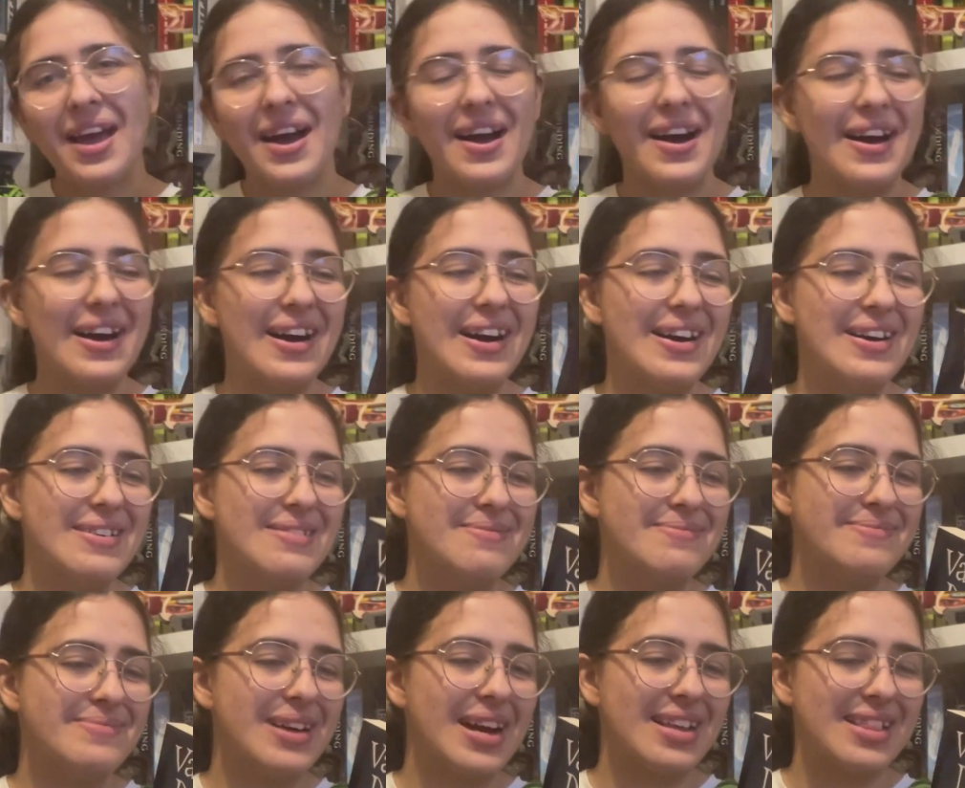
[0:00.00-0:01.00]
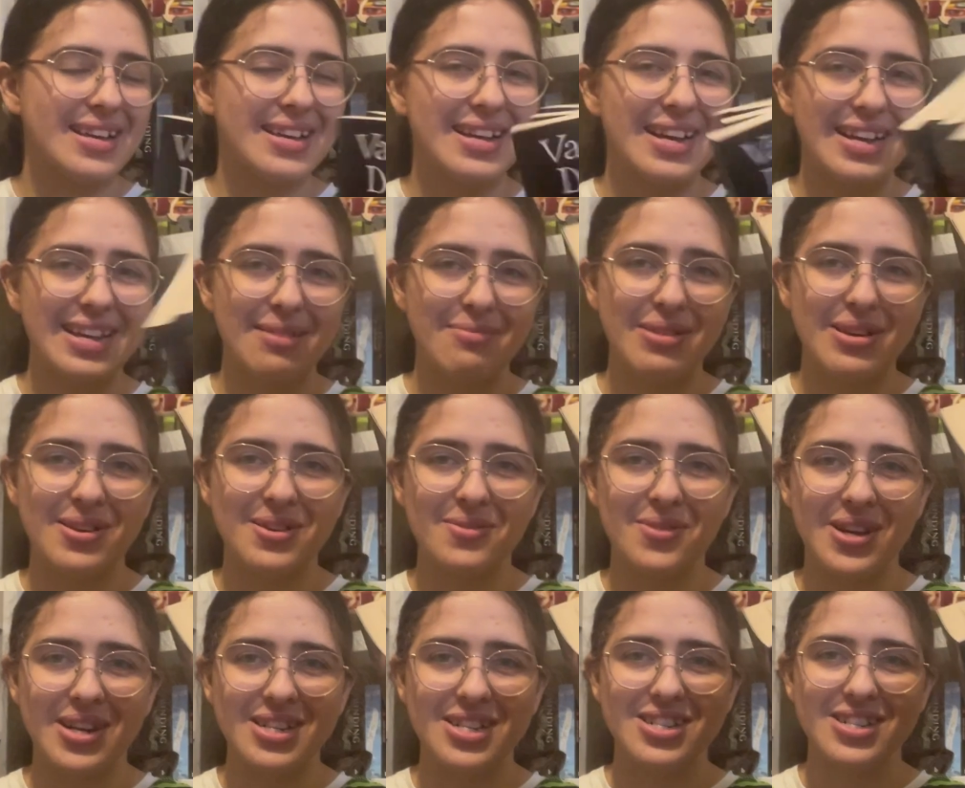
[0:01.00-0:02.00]
I feel like it'd be a good
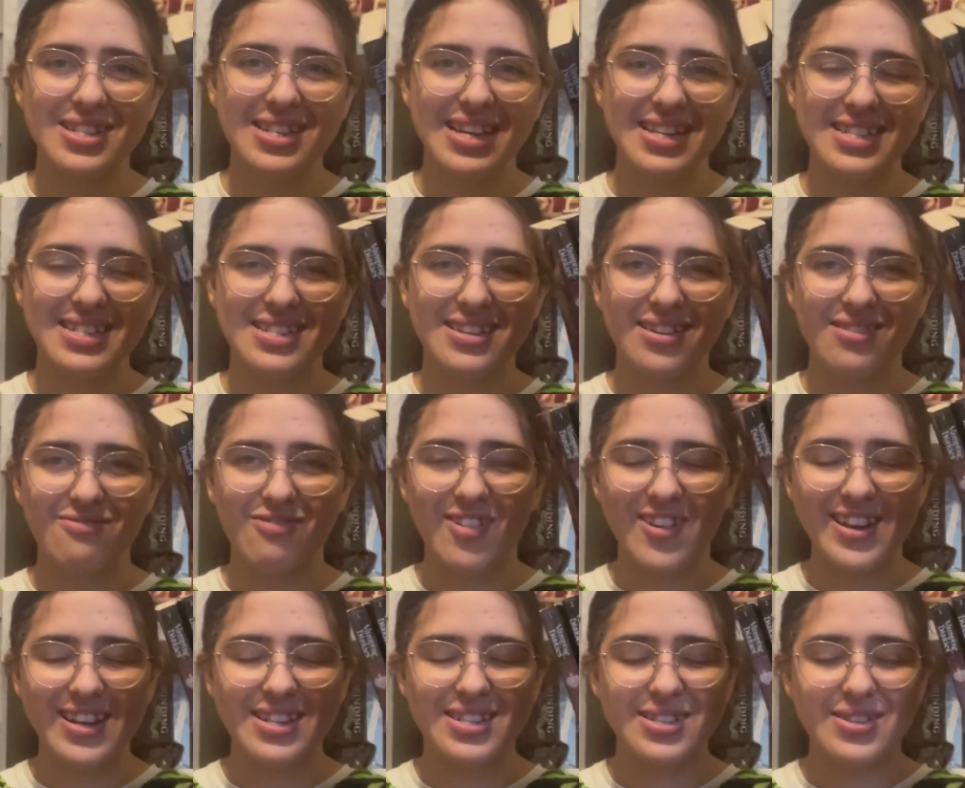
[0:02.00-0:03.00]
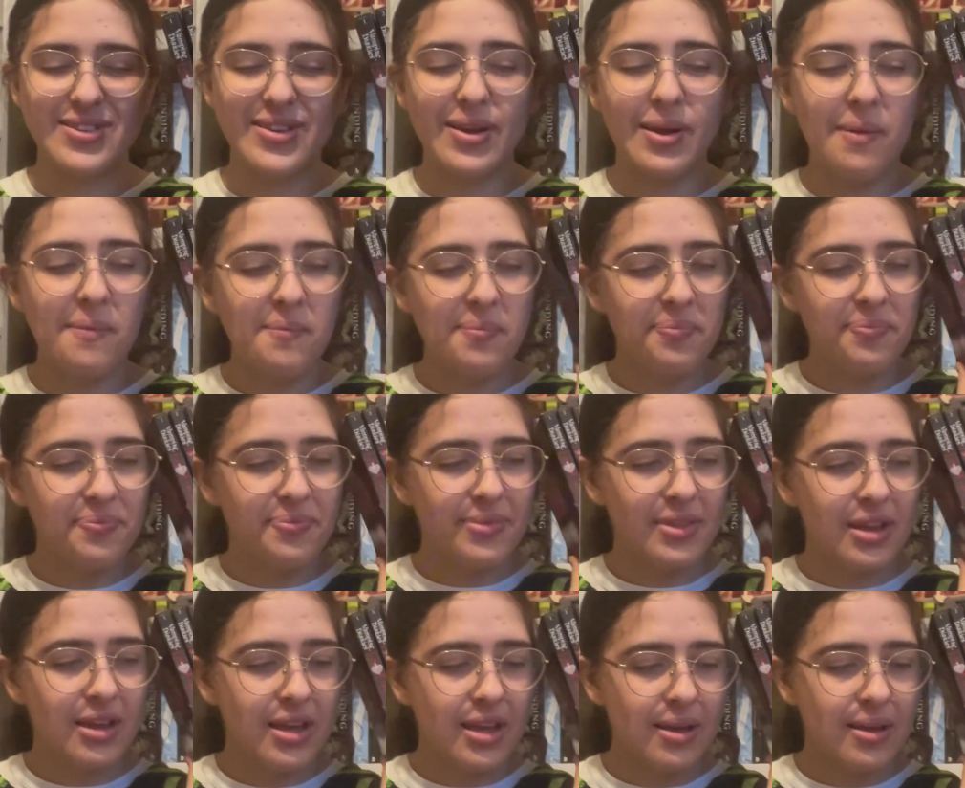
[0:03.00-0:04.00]
one to just get stuck right into,
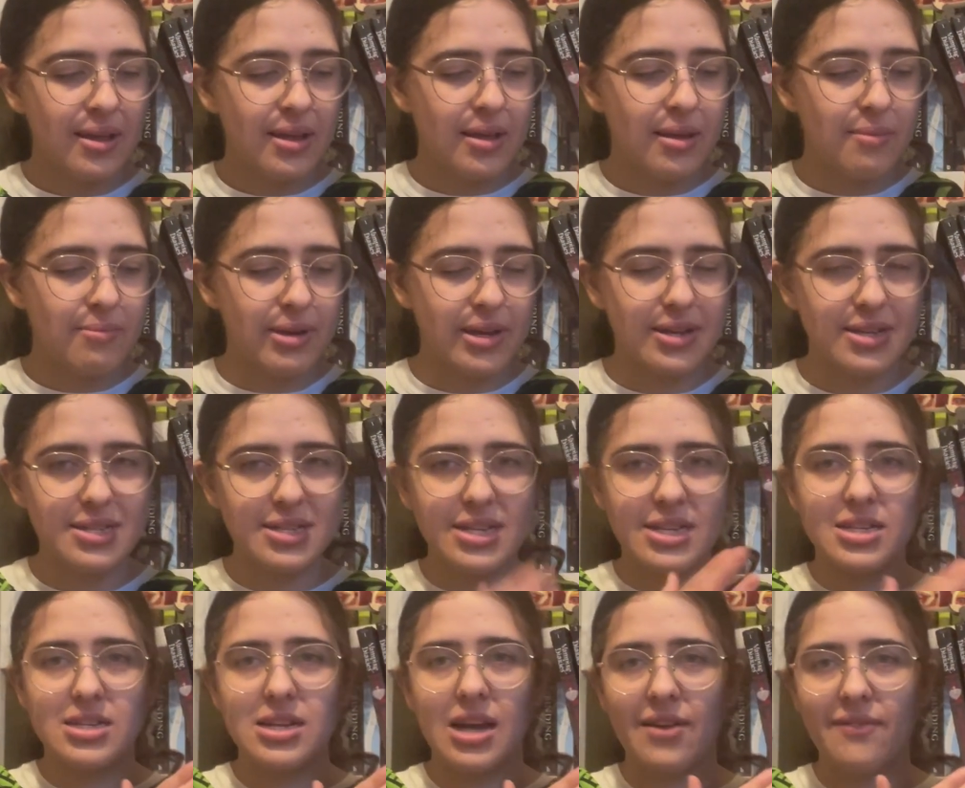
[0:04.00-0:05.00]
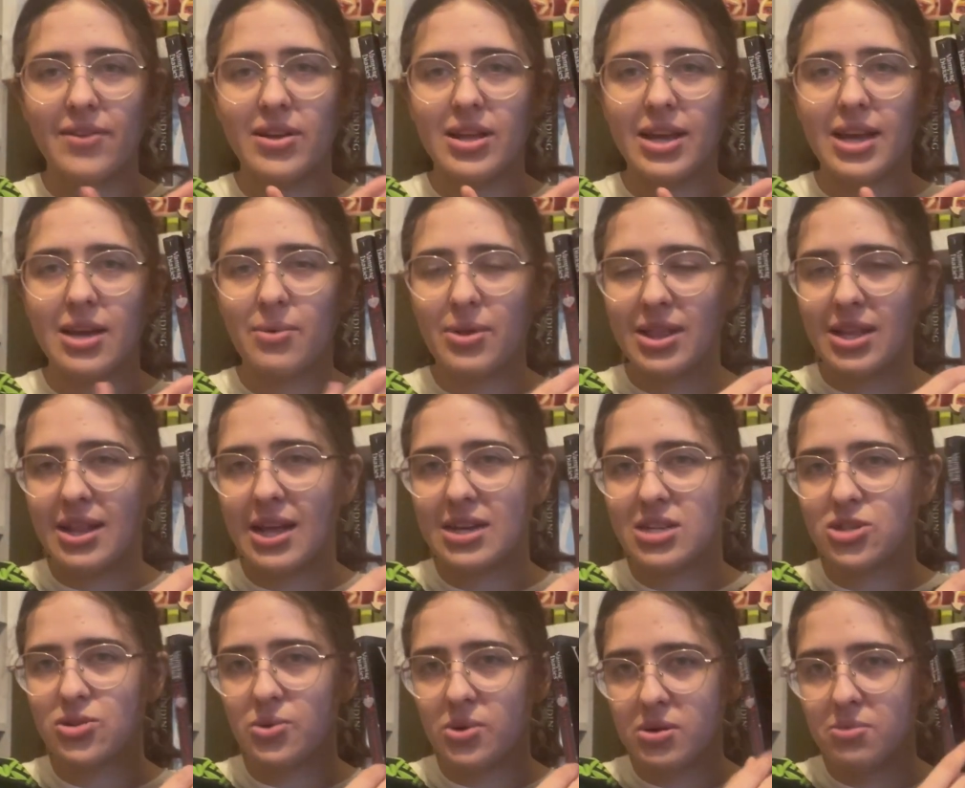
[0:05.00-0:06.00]
because I feel like when they're that
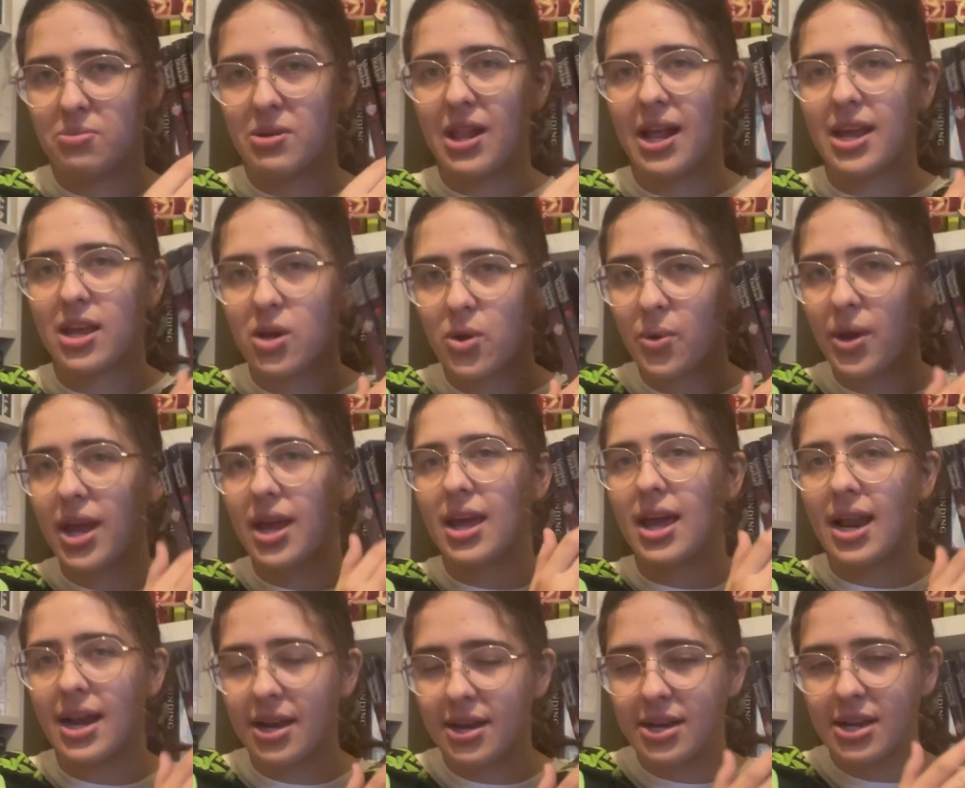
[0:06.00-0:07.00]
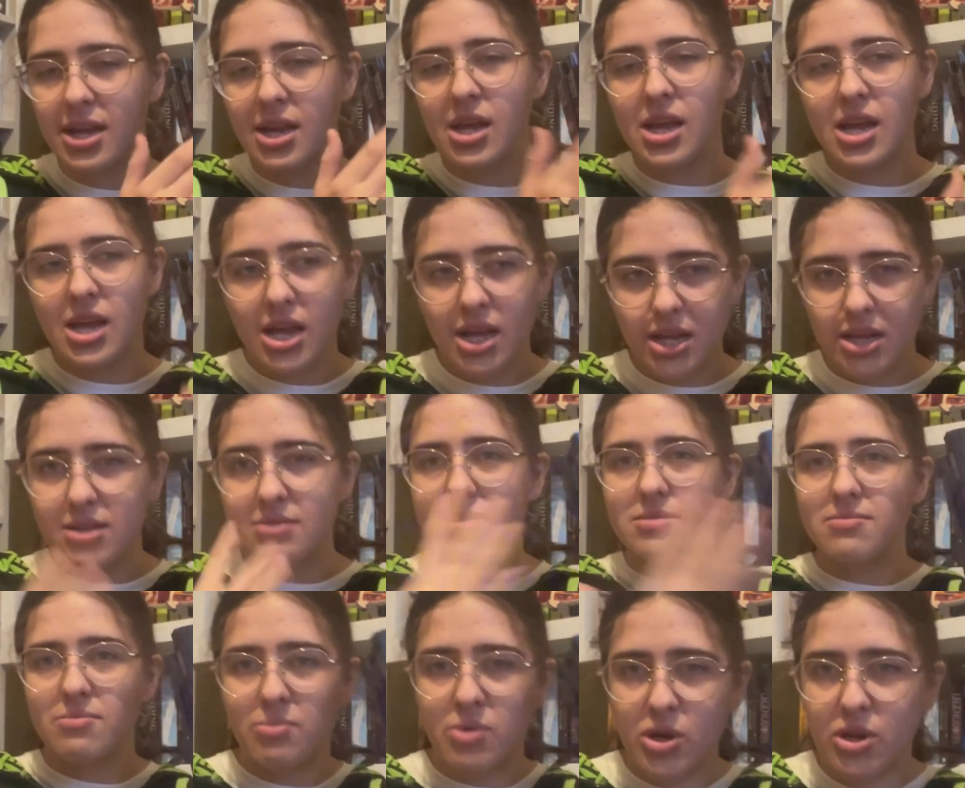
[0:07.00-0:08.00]
short, it would be like quick and
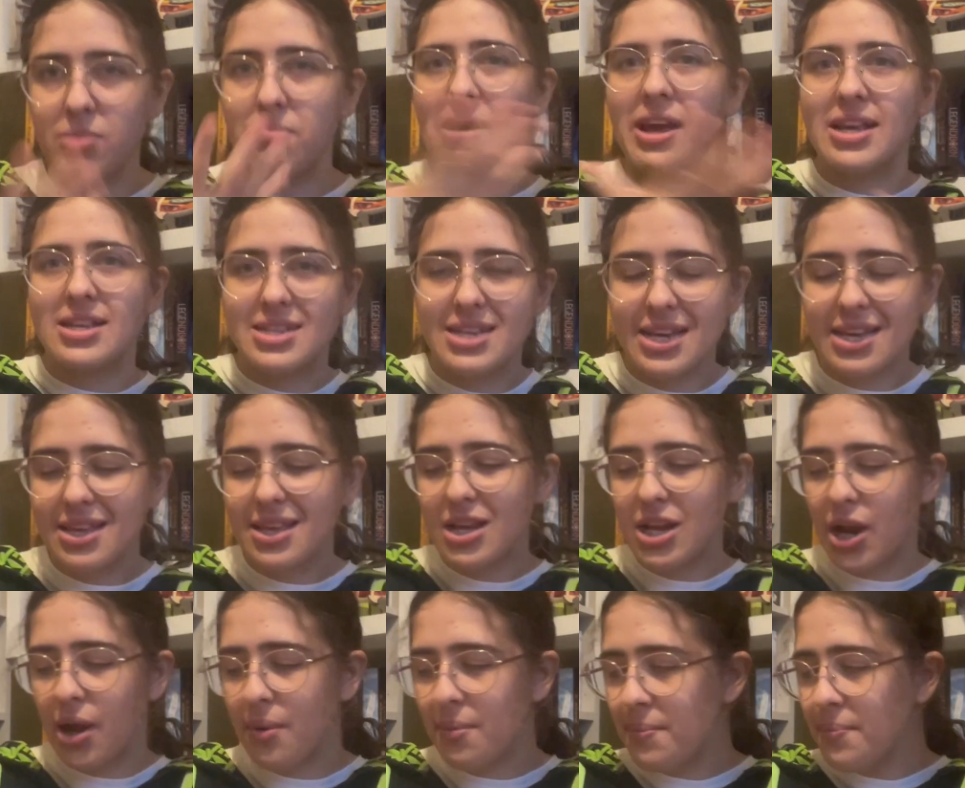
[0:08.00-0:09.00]
good pacing, you know.